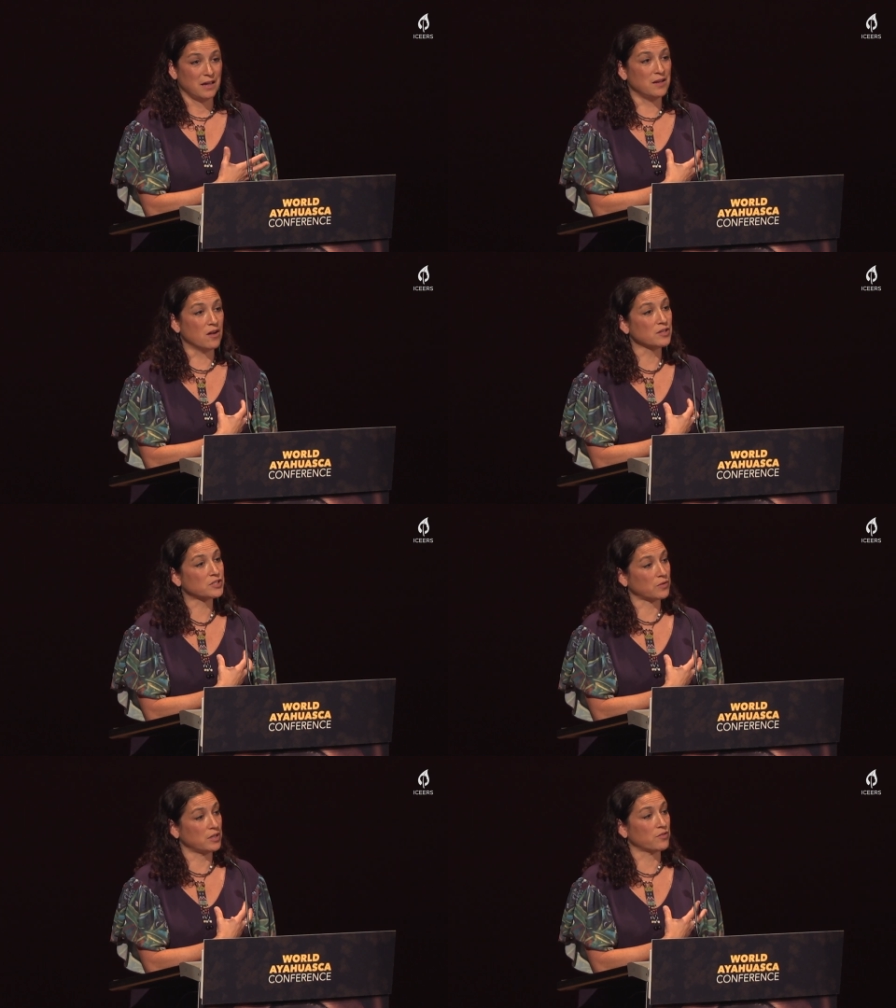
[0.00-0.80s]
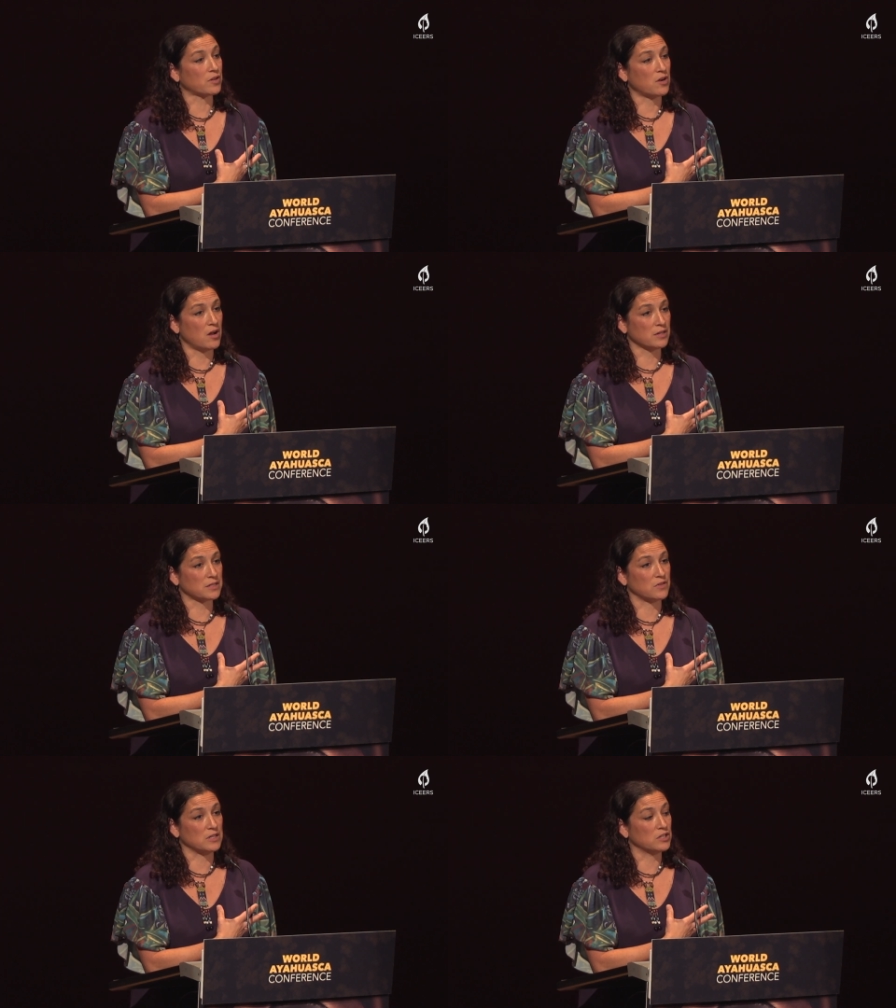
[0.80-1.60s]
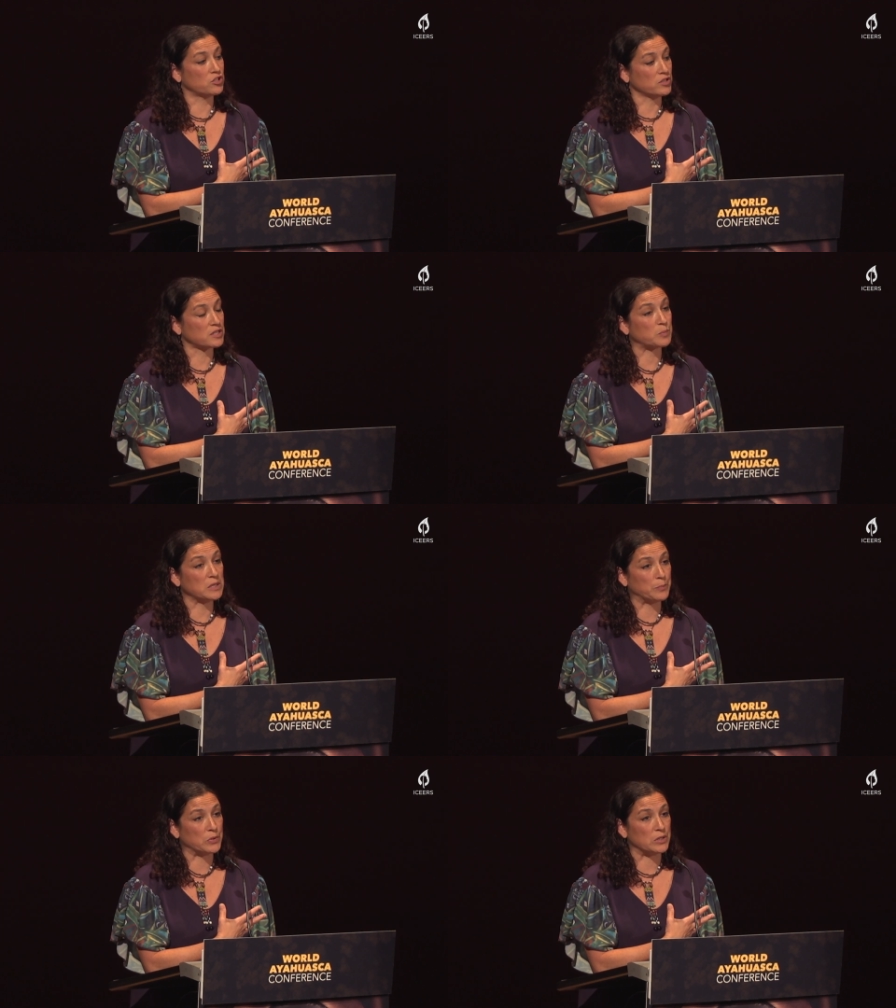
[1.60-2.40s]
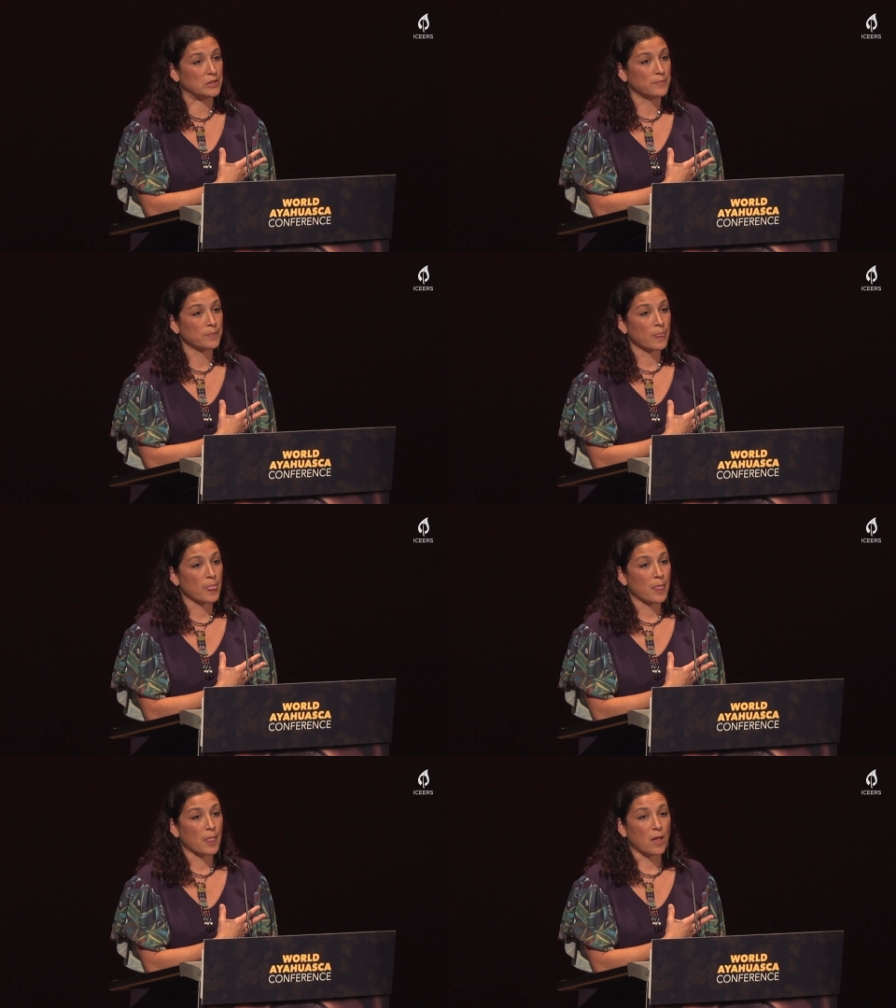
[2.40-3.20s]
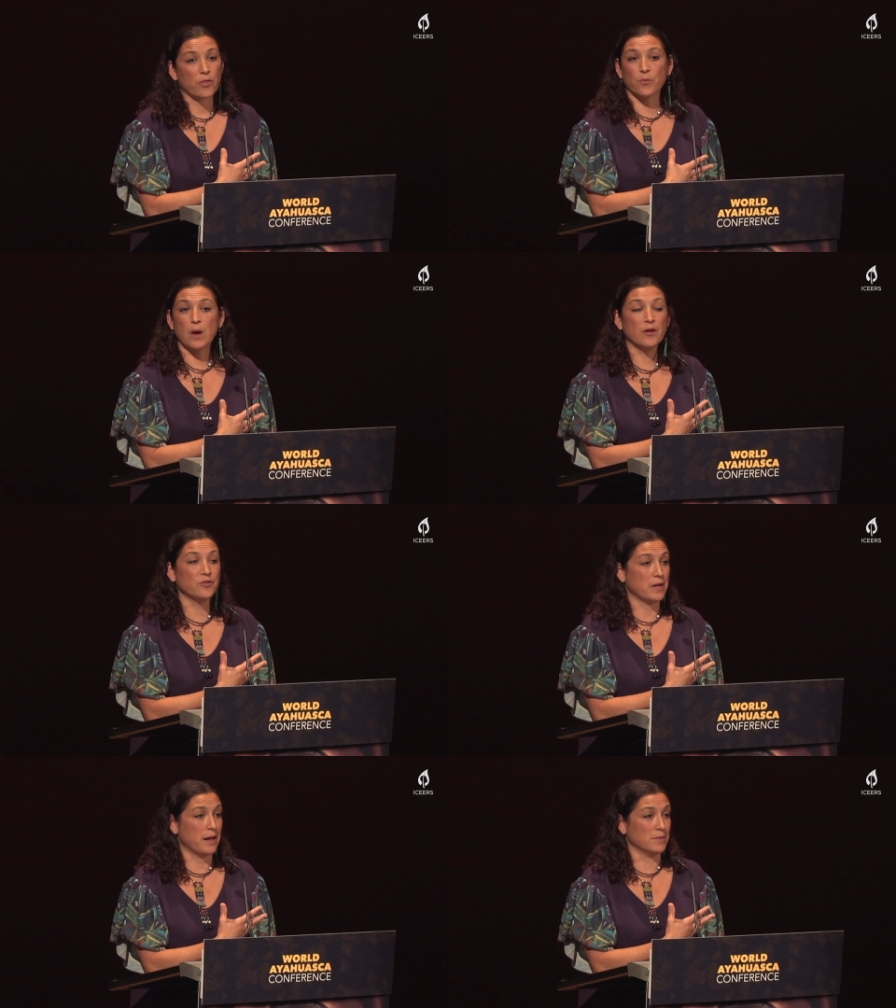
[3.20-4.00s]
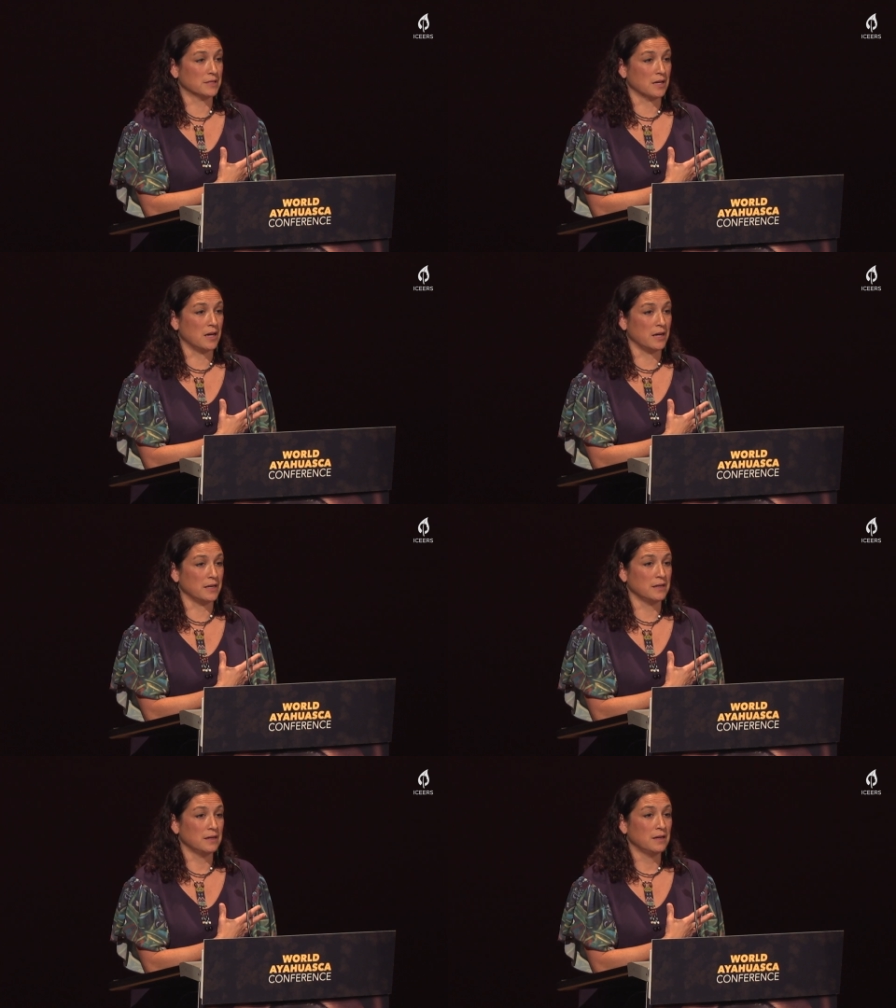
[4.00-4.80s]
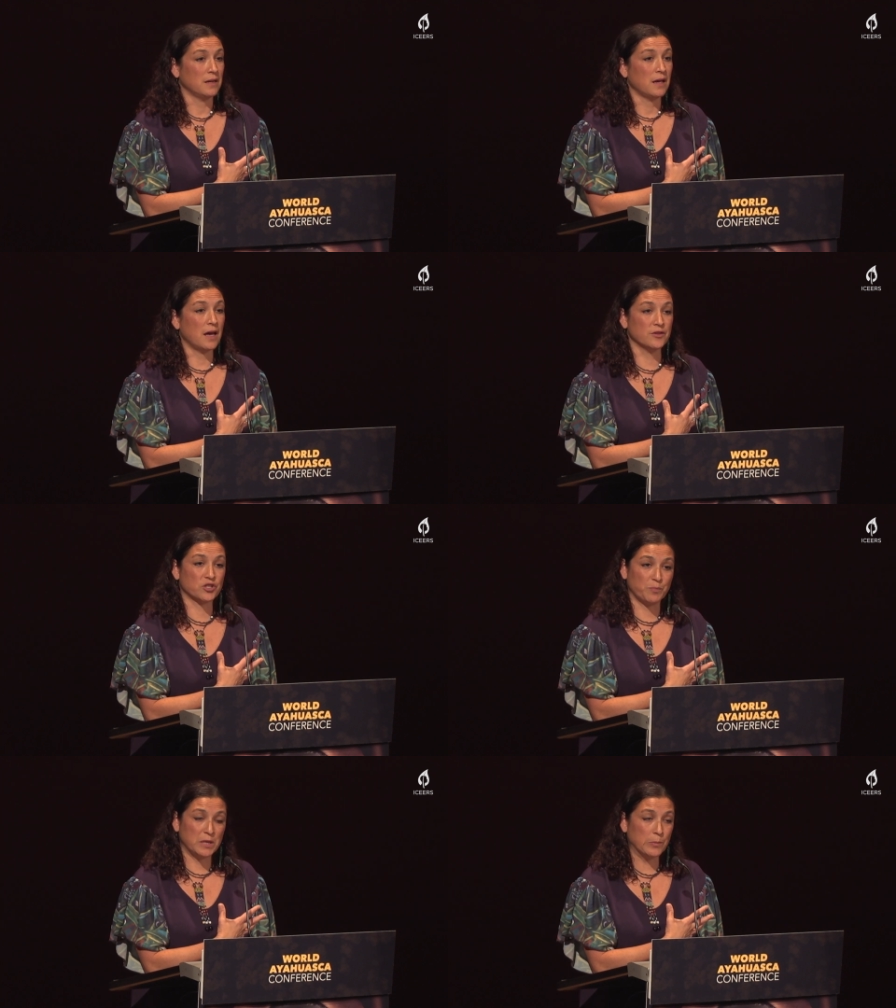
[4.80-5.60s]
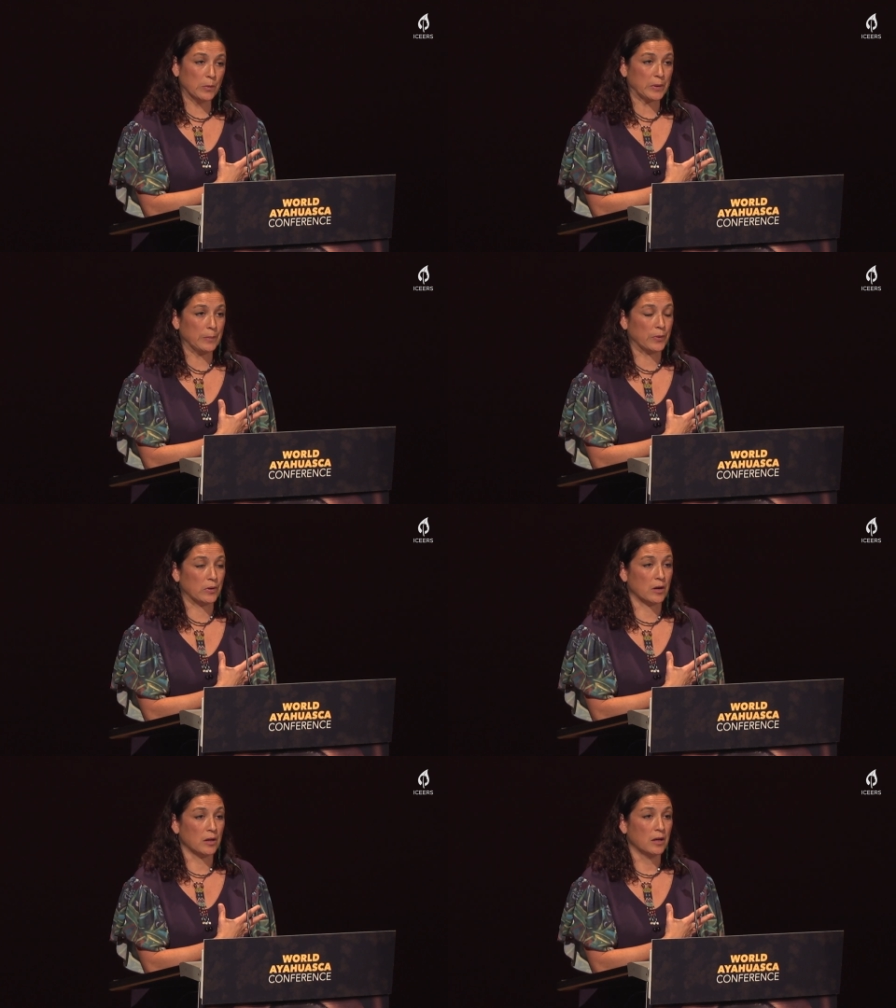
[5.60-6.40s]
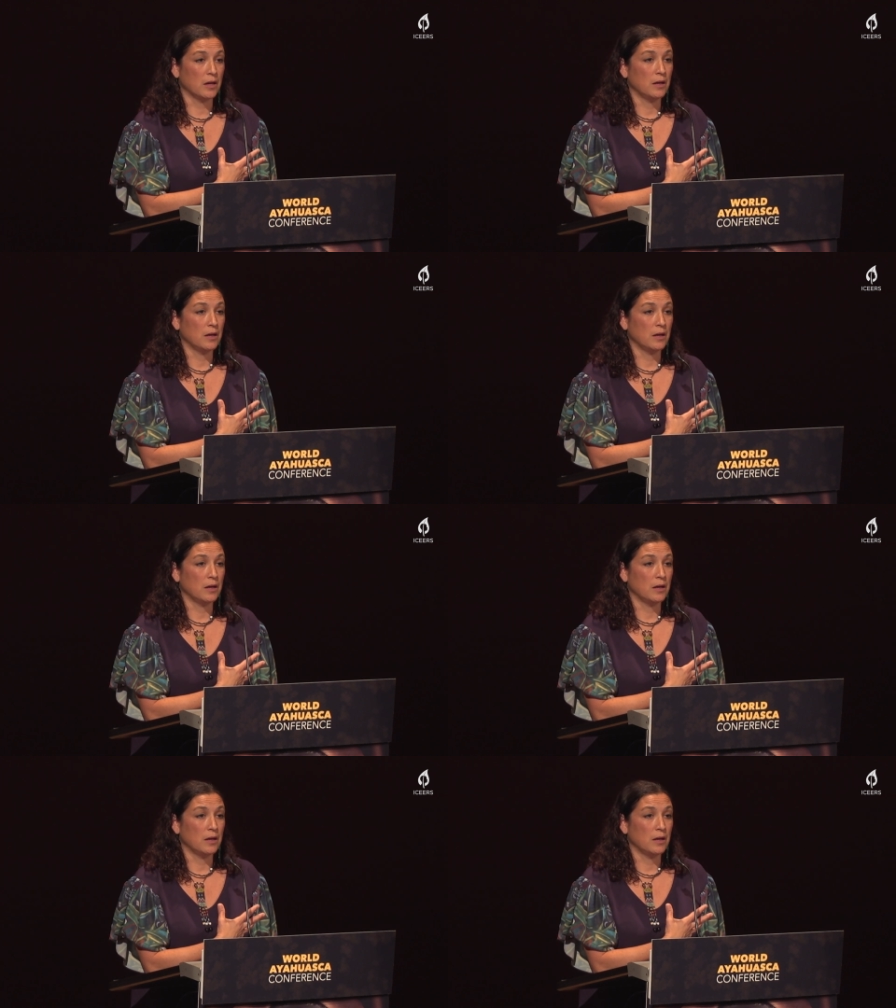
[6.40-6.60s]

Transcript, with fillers: and also hear the calls of the indigenous people throughout the Amazon and the Shipibo people,